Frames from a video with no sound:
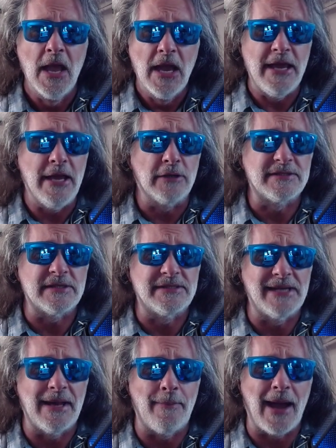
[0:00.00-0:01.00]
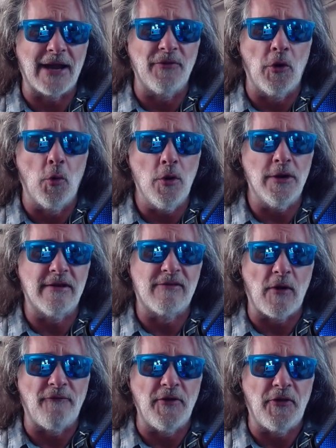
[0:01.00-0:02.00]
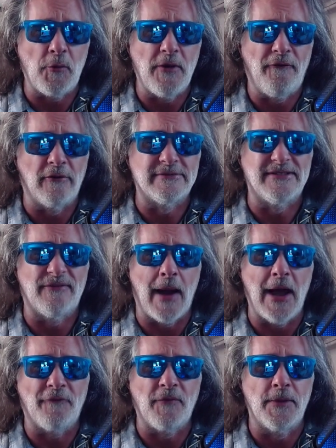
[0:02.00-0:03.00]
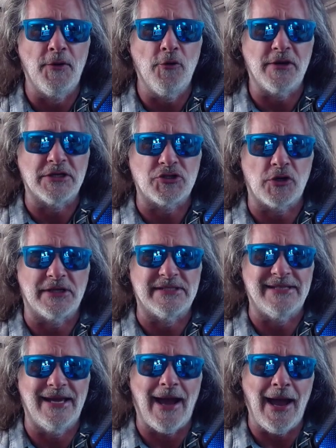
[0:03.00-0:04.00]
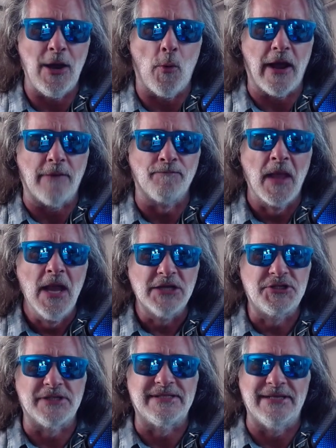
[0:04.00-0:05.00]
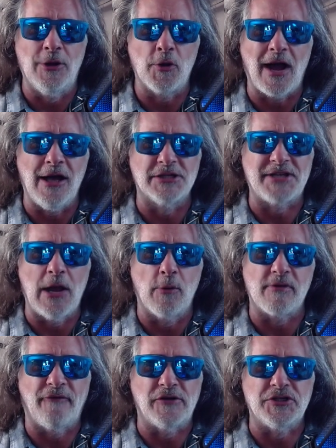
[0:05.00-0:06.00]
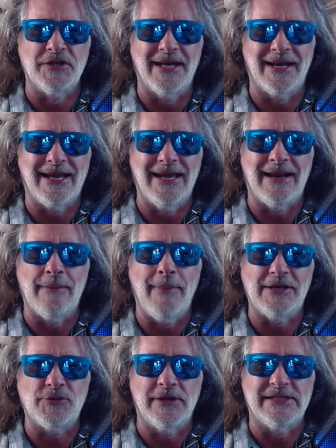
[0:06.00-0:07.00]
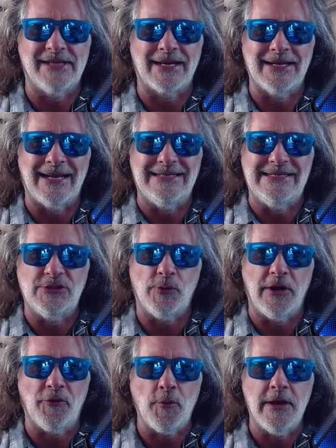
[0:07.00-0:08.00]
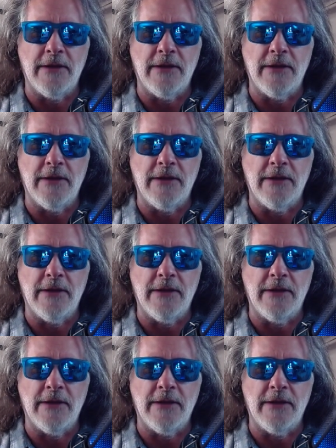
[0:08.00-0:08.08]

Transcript: He also set it back in the woods, roughly 3/4 of a mile from the newly constructed state highway. Just to note, College Highway was officially dedicated on May 22nd, 1923.